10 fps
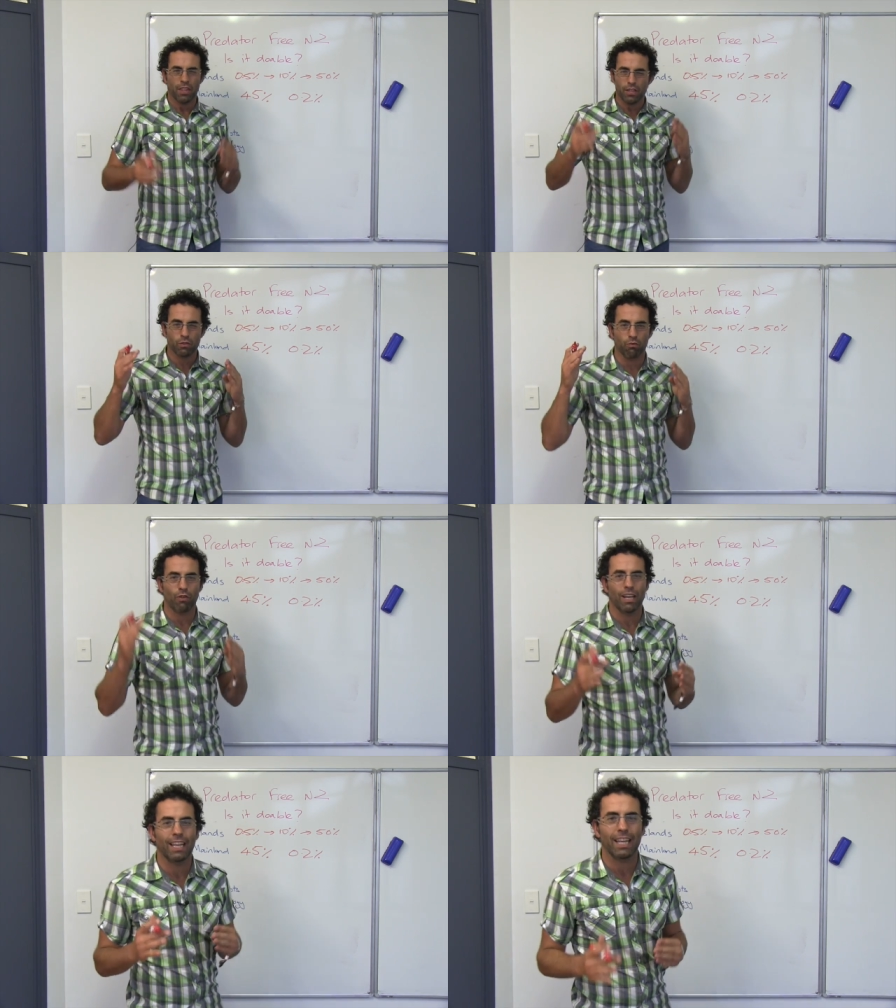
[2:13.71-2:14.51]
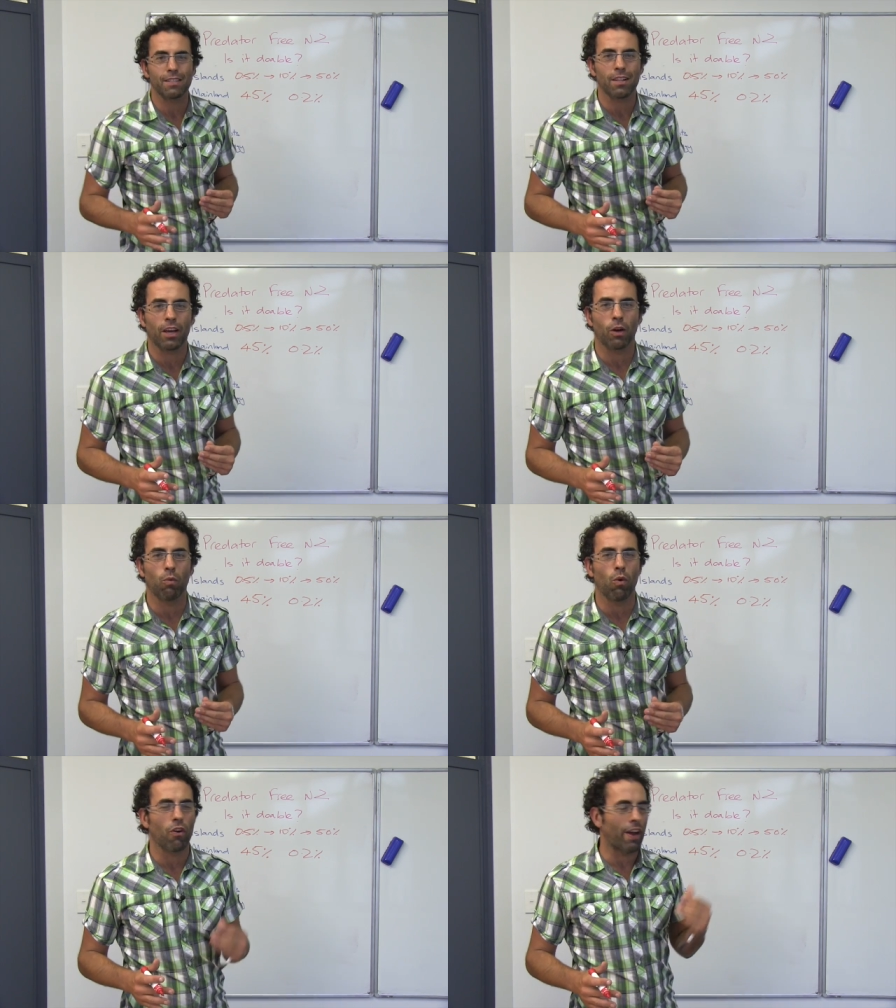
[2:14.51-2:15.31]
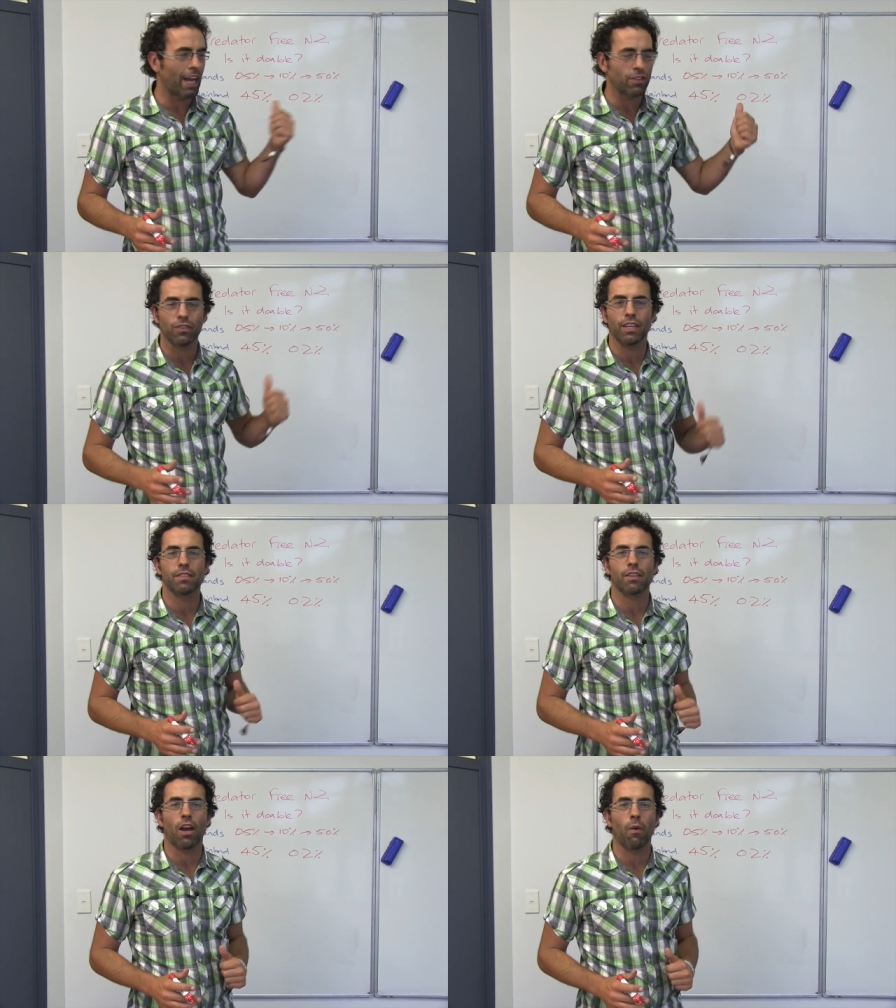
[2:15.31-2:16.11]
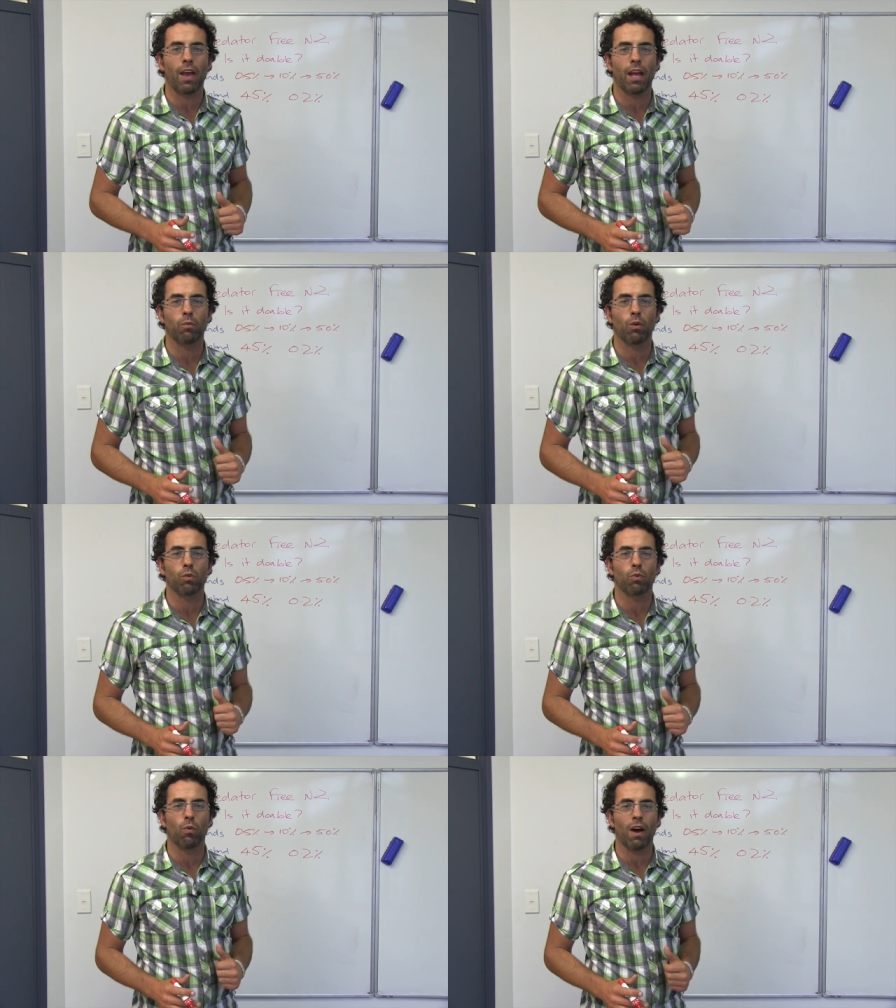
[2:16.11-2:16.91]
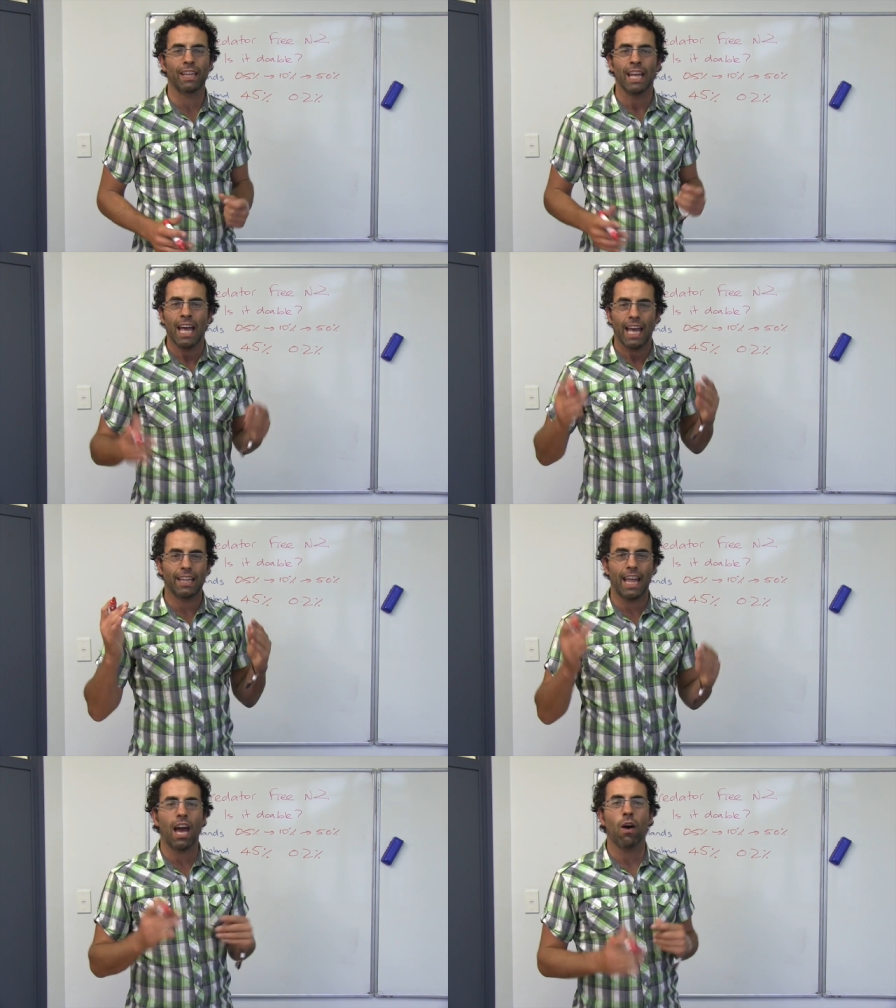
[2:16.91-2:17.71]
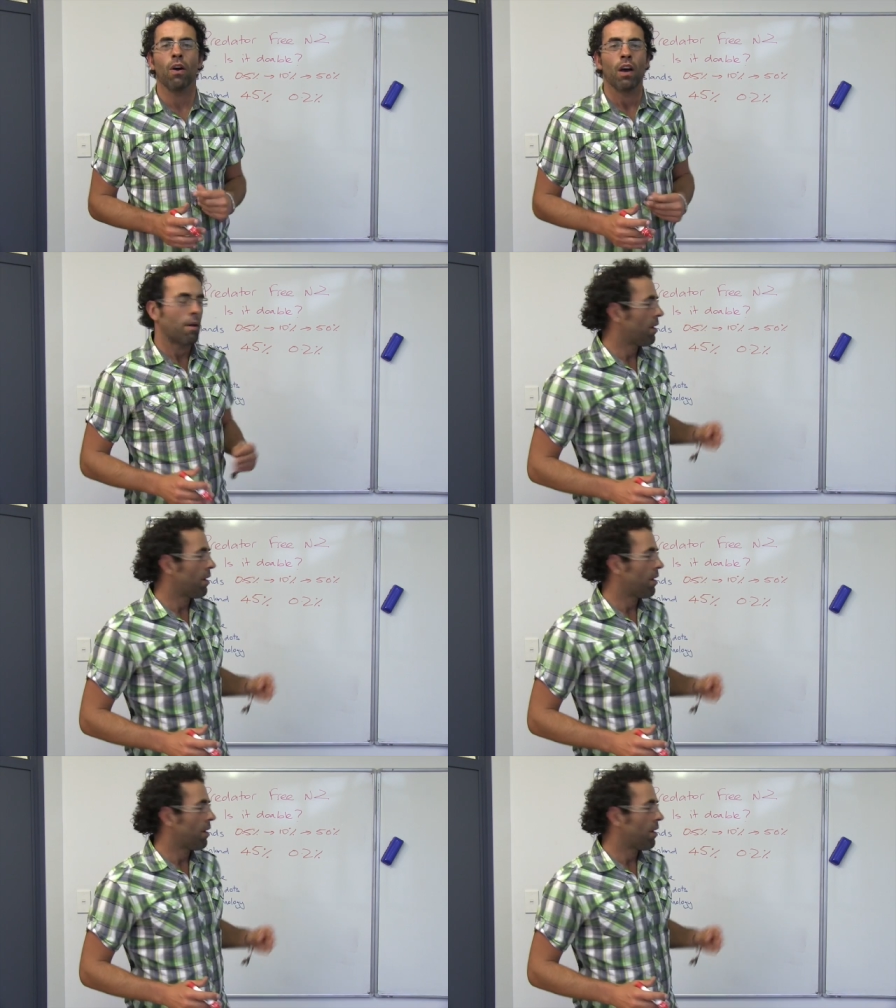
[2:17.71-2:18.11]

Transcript: This really is like a war. 100 years ago we had World War I, and now